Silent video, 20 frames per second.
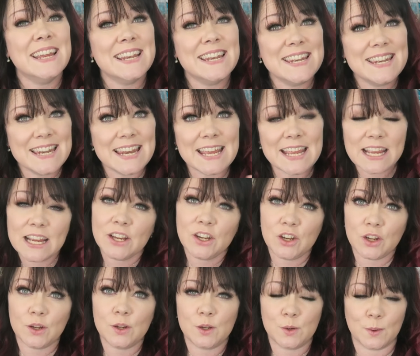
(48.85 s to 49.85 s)
need
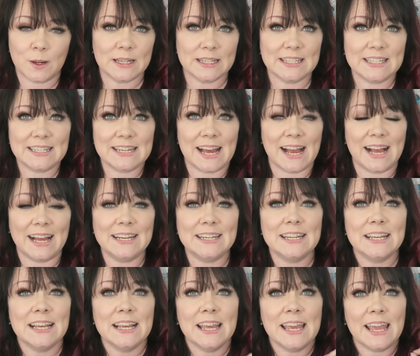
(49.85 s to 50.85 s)
you to understand
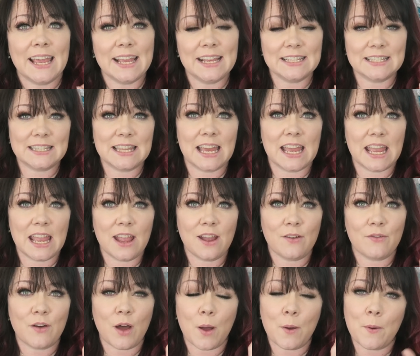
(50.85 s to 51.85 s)
is that
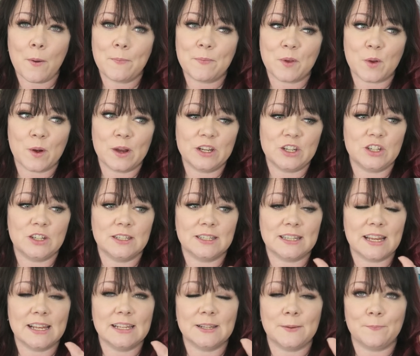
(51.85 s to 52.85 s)
if a question
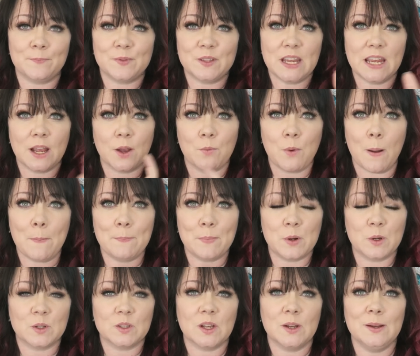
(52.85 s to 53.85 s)
says tick one
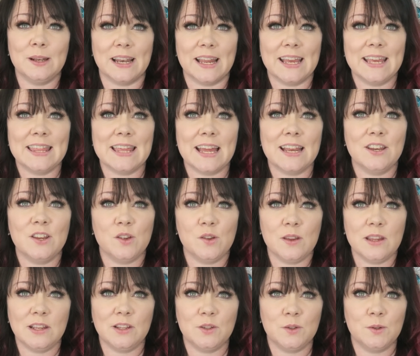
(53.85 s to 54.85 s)
box only, then you
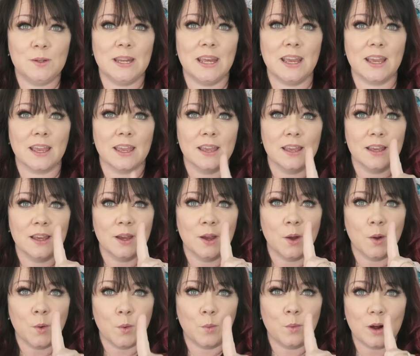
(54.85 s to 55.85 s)
need to tick
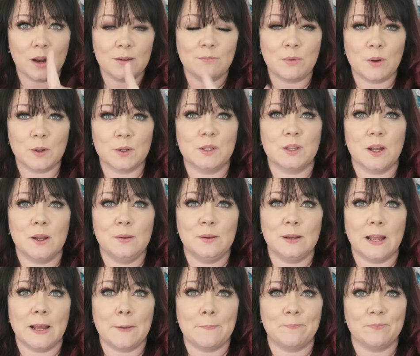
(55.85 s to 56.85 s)
one box
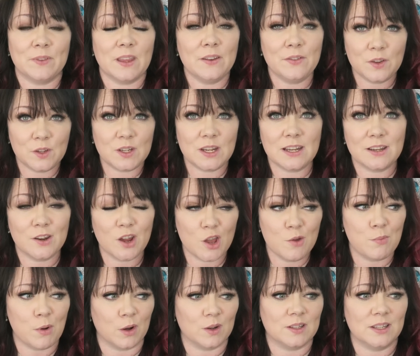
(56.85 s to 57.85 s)
only. If you tick no
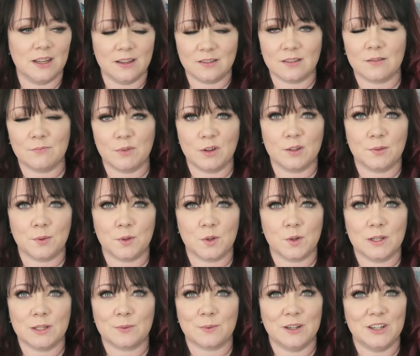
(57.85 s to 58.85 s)
boxes on a multiple
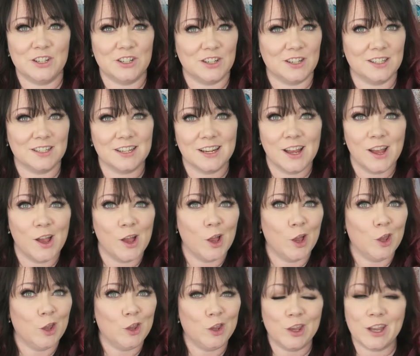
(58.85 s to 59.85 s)
choice question,
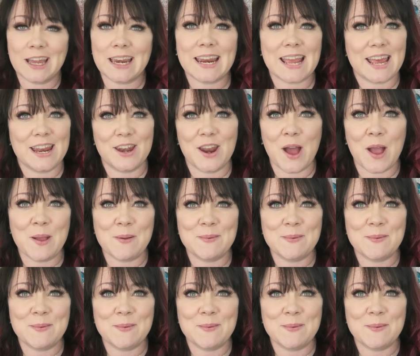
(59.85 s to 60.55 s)
you're going to get